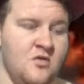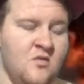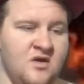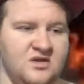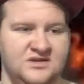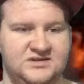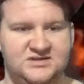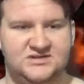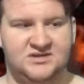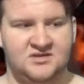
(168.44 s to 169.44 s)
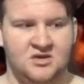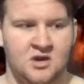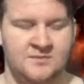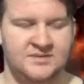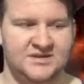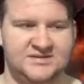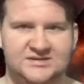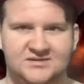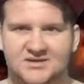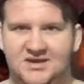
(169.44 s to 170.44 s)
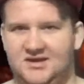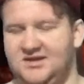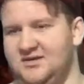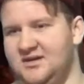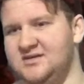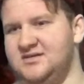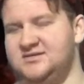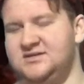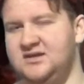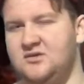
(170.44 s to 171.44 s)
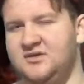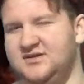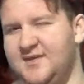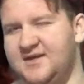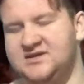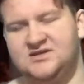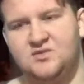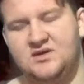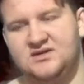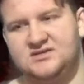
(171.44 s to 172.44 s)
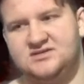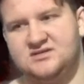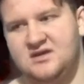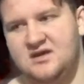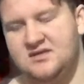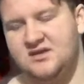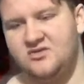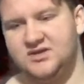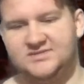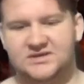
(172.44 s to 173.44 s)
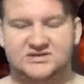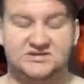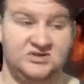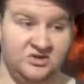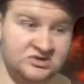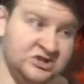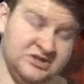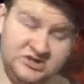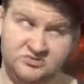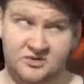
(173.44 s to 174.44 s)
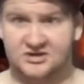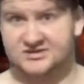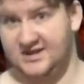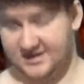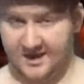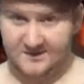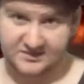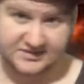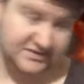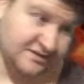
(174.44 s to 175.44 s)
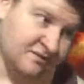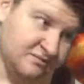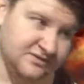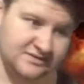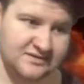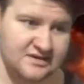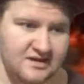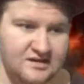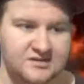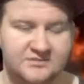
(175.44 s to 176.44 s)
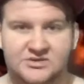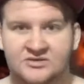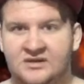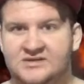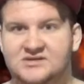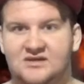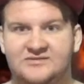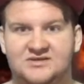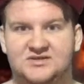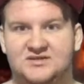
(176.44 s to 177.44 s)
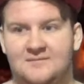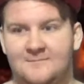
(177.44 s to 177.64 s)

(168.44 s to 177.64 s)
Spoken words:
well, it's just the complexity of dating is they don't expect change, whereas they don't expect certain changes, whereas if it happens at times, and all that stuff, just